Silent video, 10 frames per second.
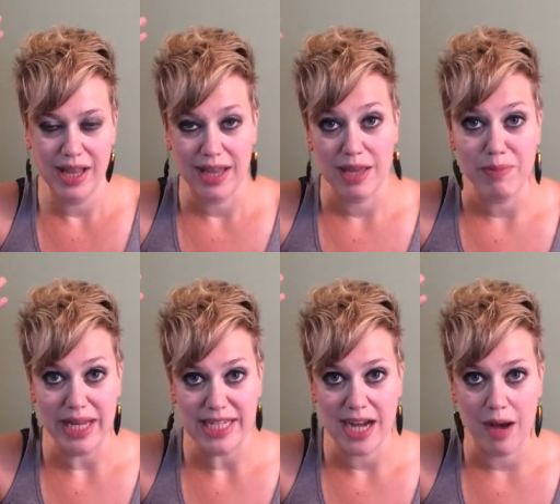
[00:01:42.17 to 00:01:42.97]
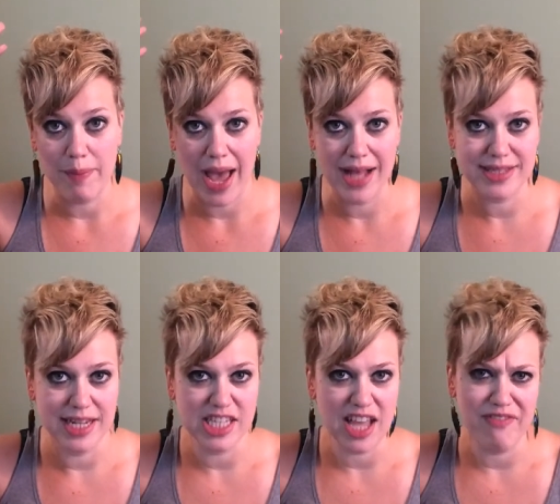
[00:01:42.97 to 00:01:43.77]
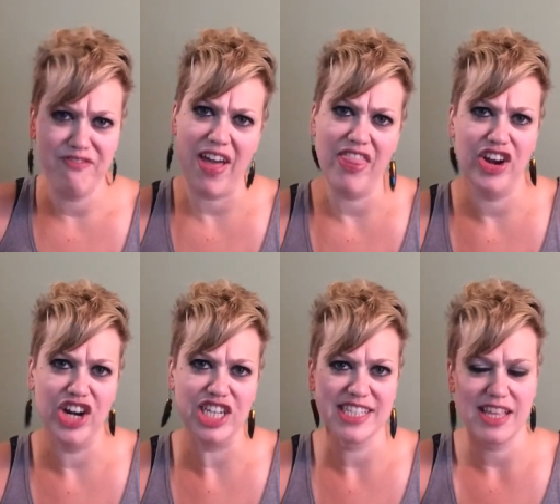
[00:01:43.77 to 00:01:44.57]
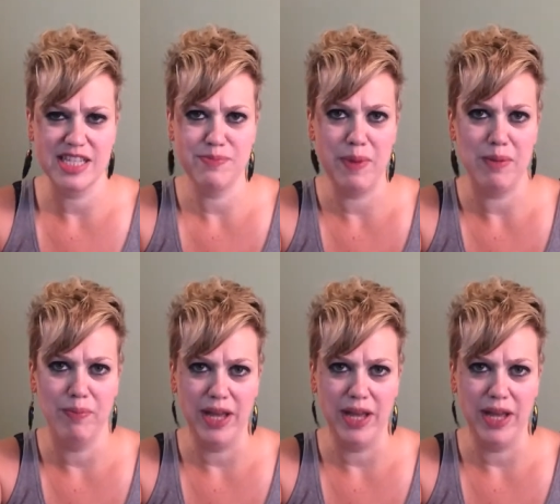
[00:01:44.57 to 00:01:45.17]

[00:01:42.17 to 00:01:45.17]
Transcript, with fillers: like mini top hats, and it's got feathers and it's got this big,